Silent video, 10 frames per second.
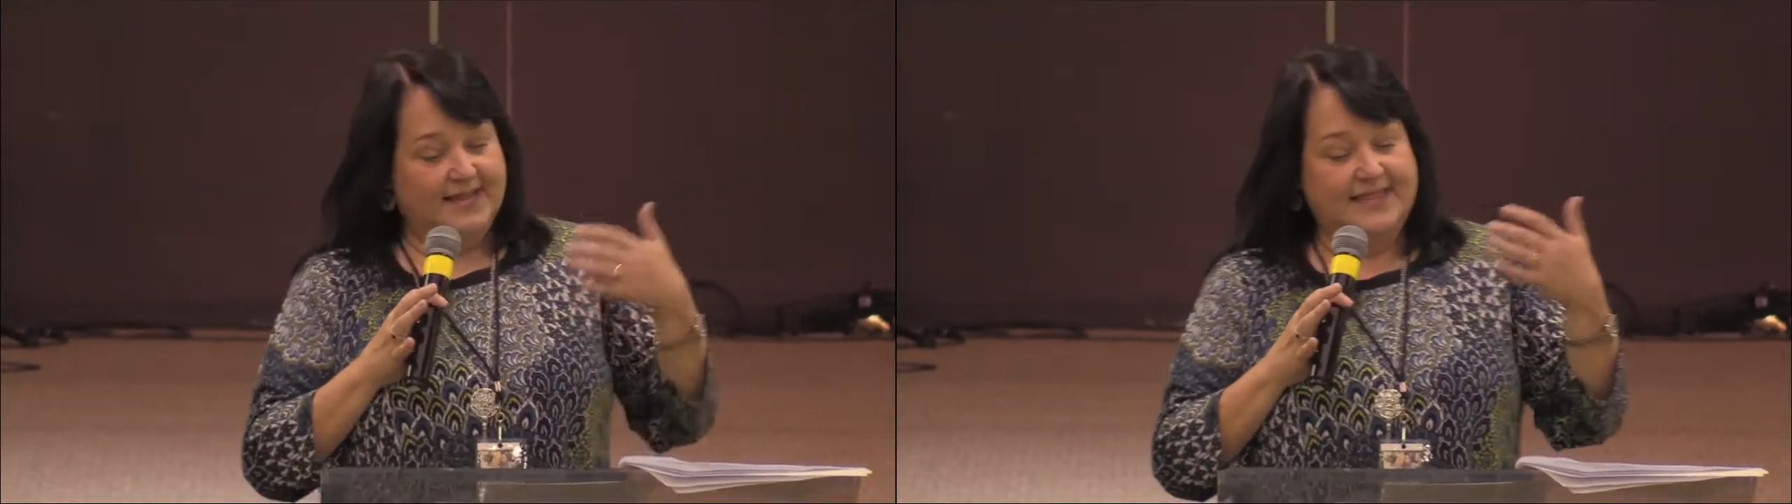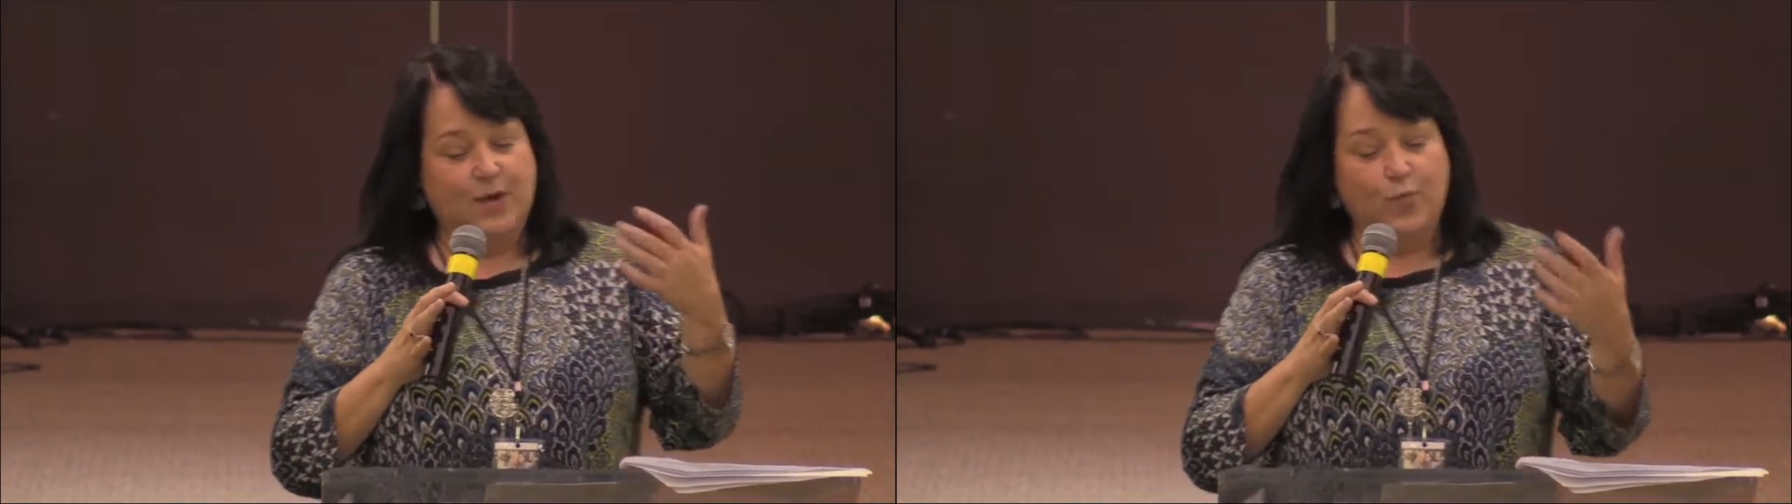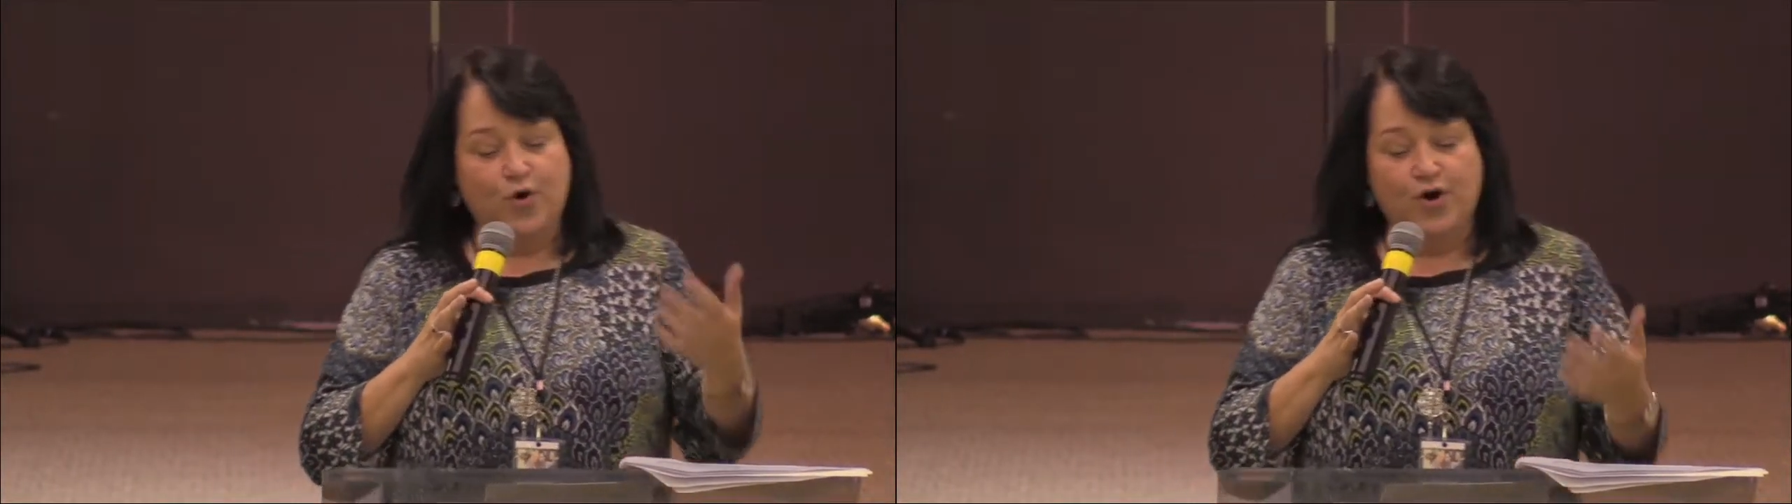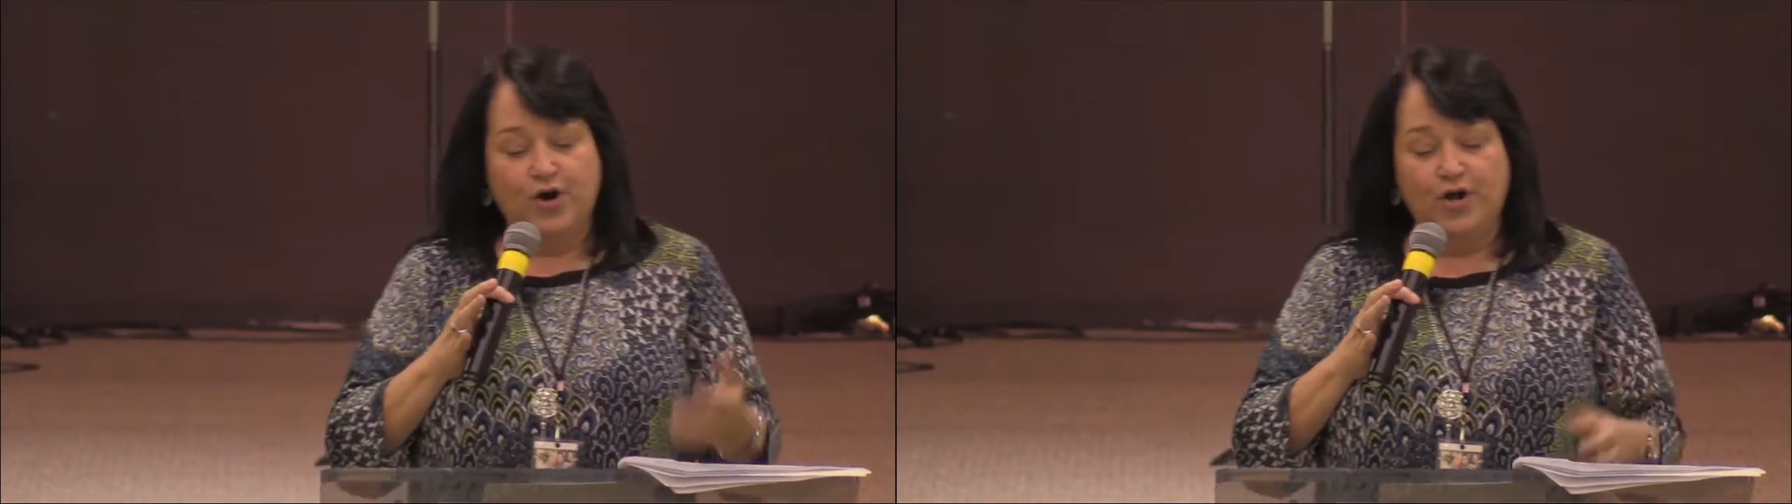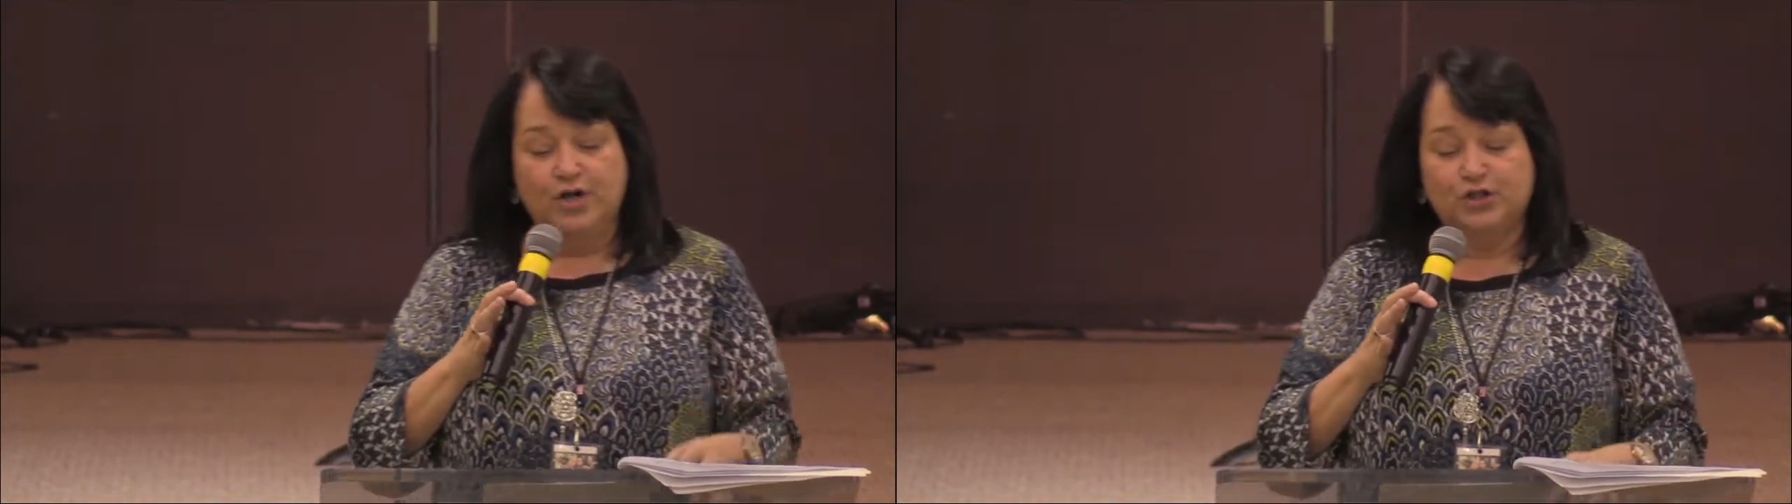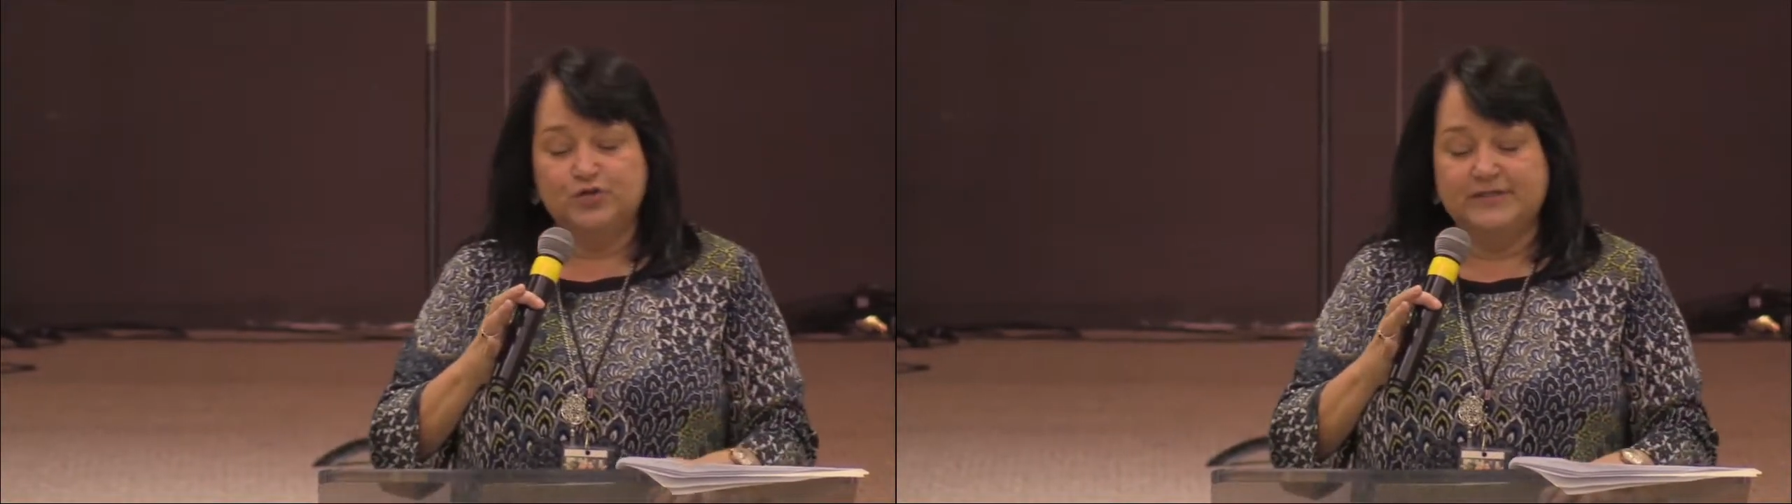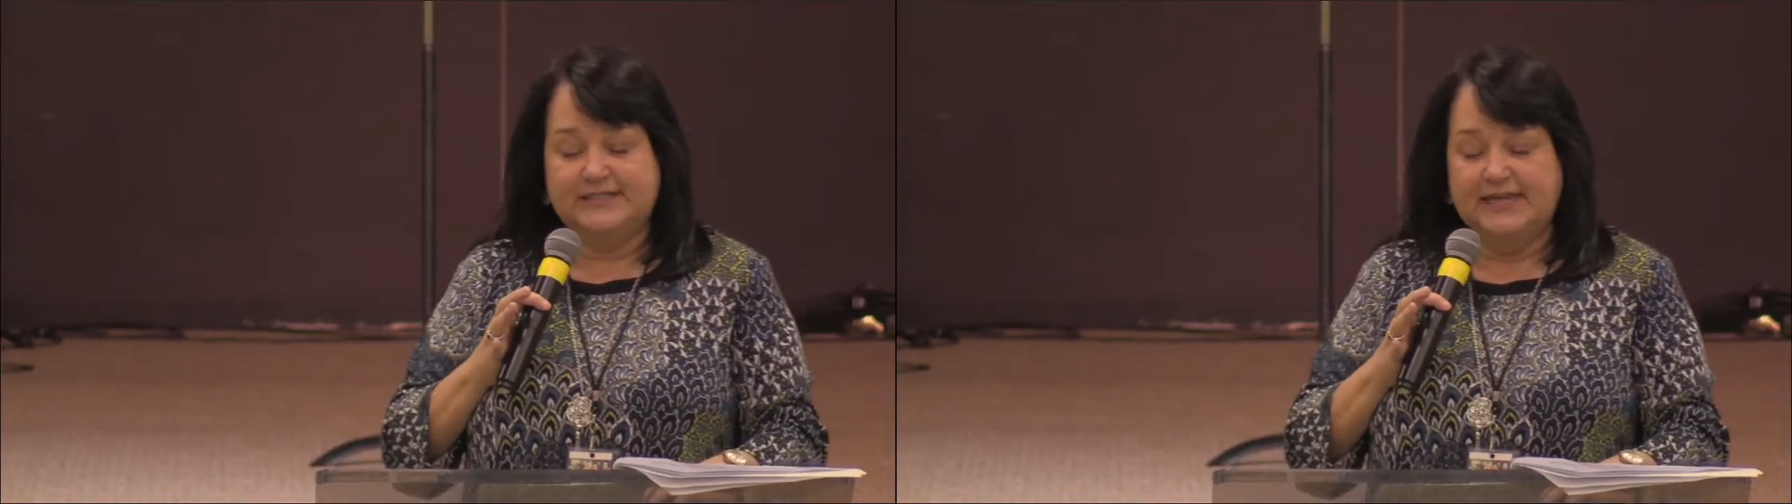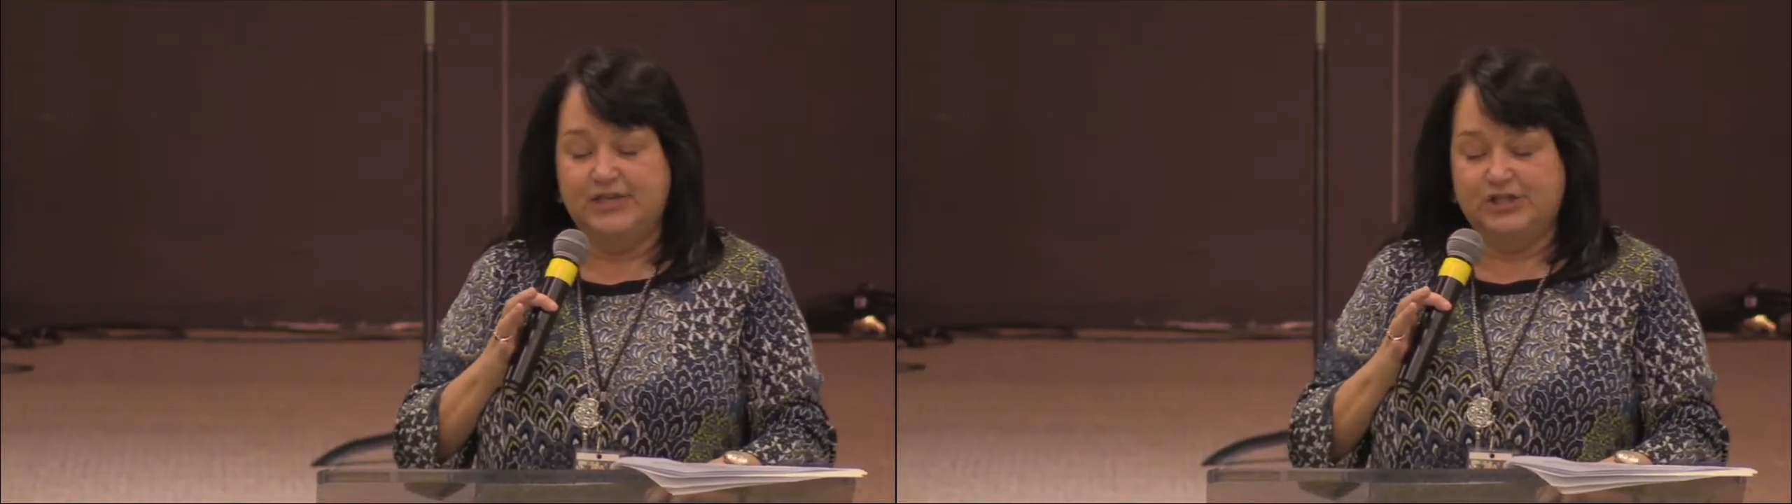They were
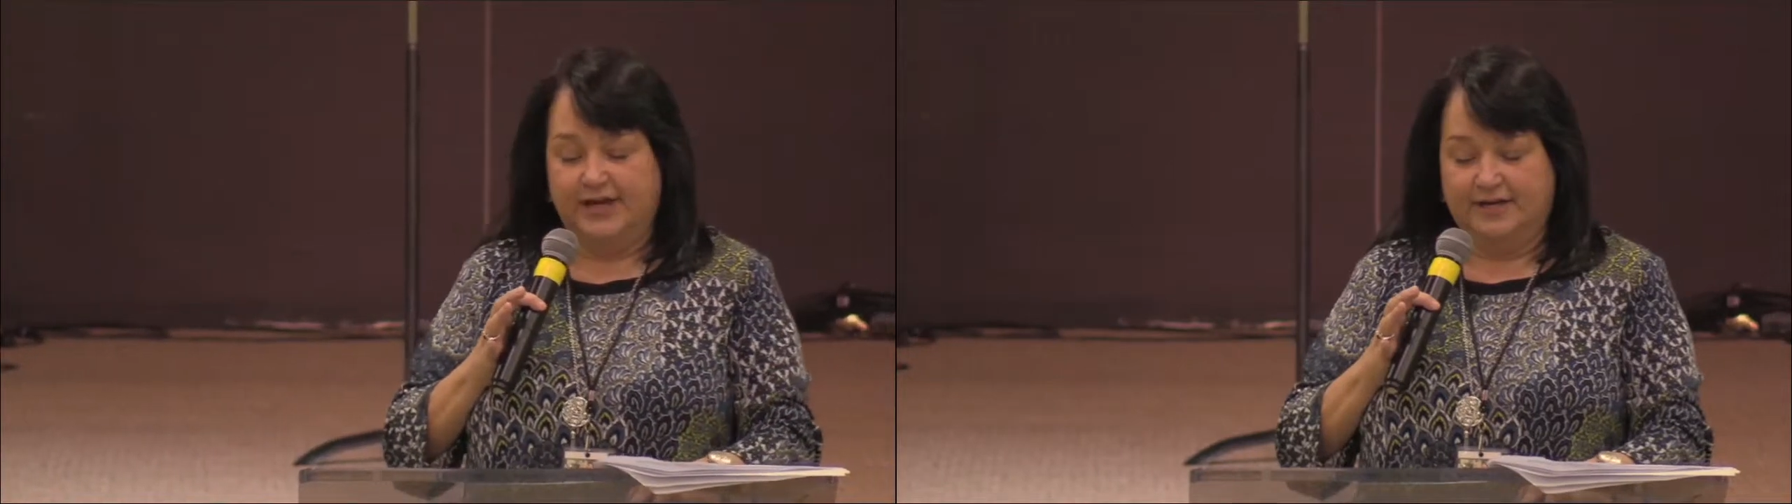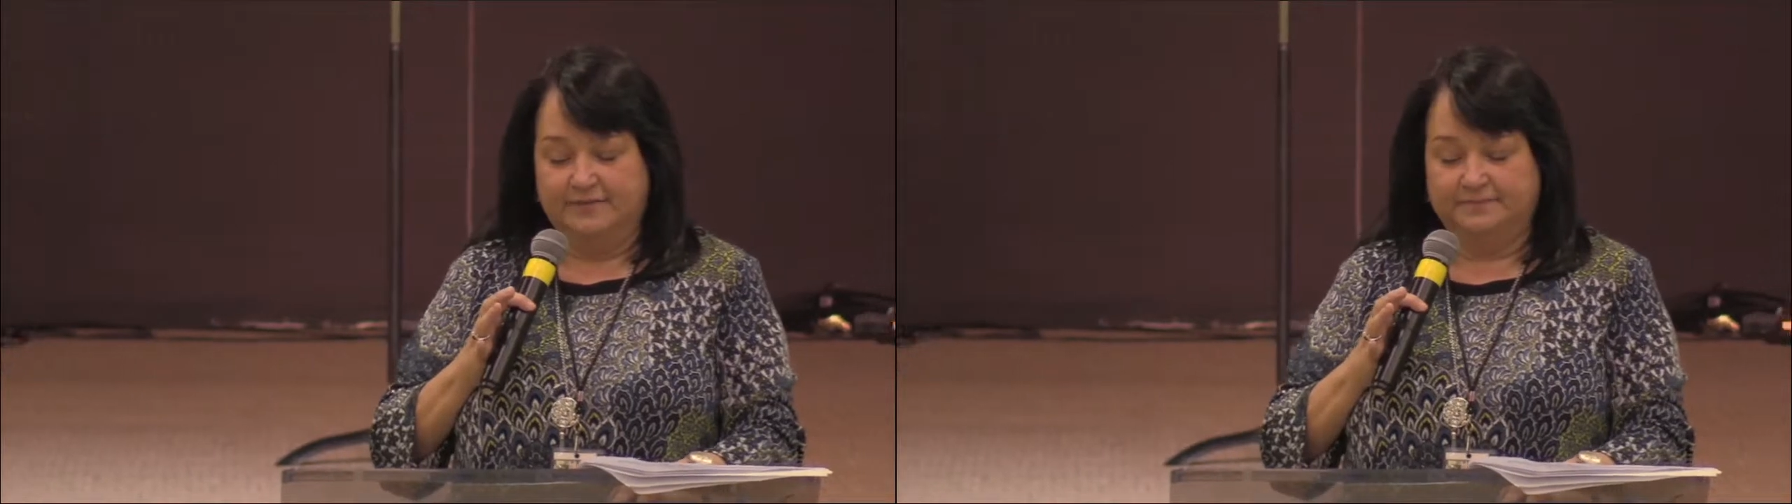strategic.